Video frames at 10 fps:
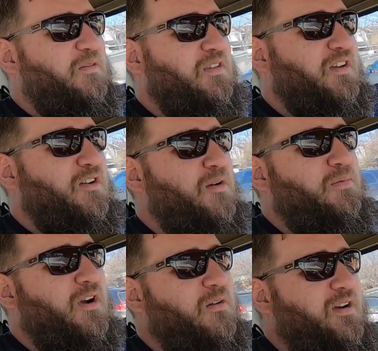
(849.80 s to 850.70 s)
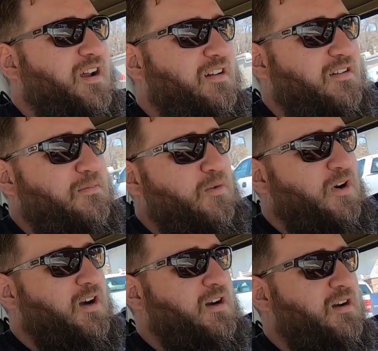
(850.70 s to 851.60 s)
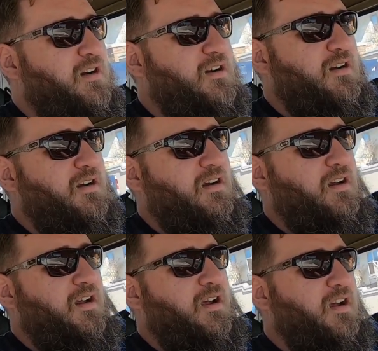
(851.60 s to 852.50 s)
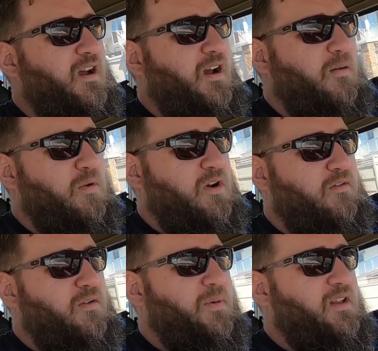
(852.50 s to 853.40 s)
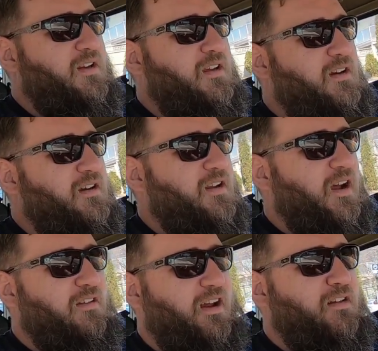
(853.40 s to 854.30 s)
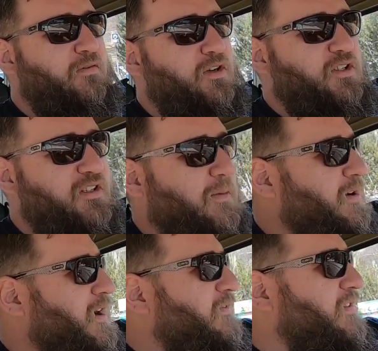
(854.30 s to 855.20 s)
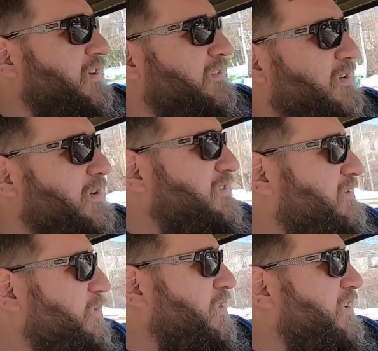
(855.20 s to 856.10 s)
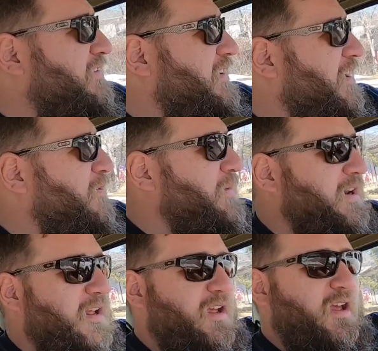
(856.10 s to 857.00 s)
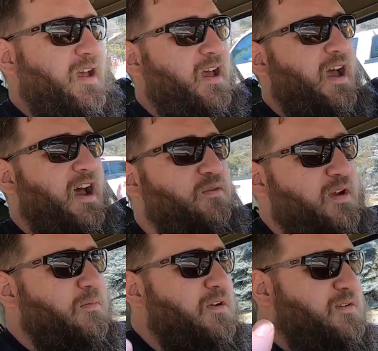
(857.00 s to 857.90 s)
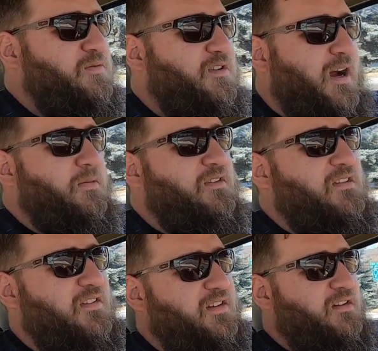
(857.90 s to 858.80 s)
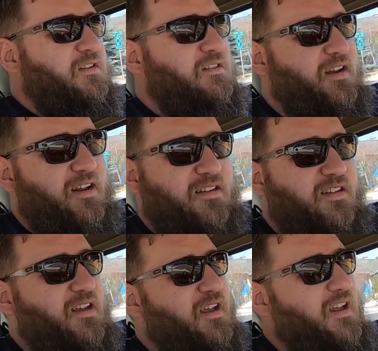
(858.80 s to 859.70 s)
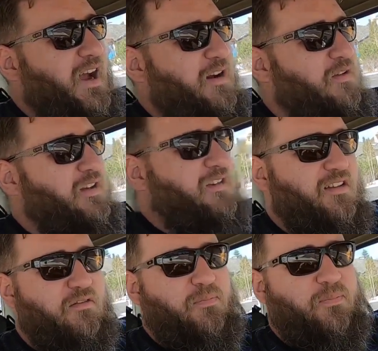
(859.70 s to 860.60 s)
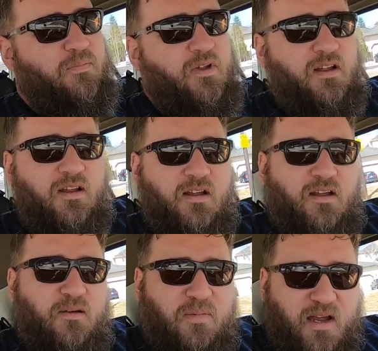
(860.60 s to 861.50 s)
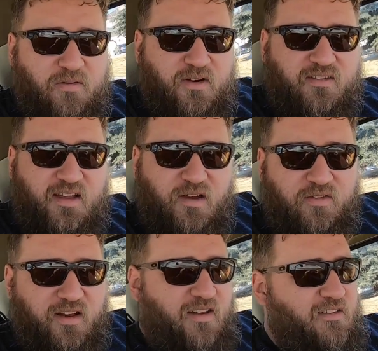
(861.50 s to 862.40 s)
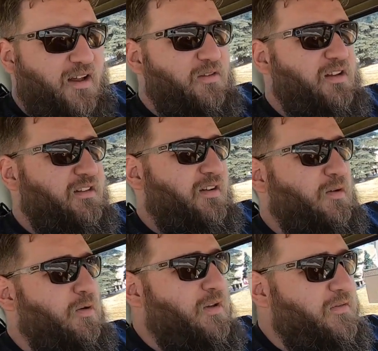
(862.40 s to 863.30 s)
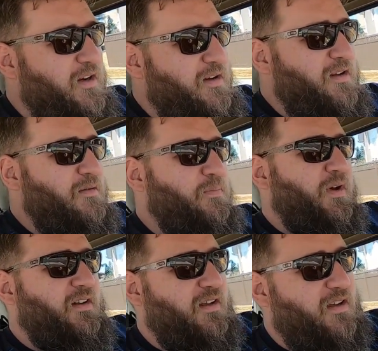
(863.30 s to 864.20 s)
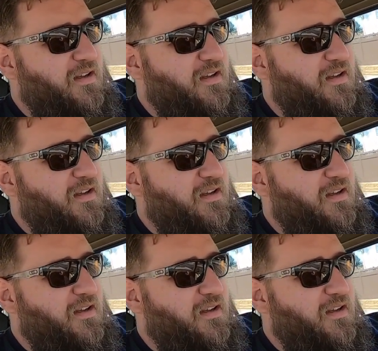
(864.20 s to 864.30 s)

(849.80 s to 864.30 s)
with the GoPro we got a little more maneuverability, and I like the footage that's coming off of this, so it's with us now. But as we get more subscribers and this thing does, like, it's, I don't think it'll ever pay for itself. Like, that's not really the goal of it, but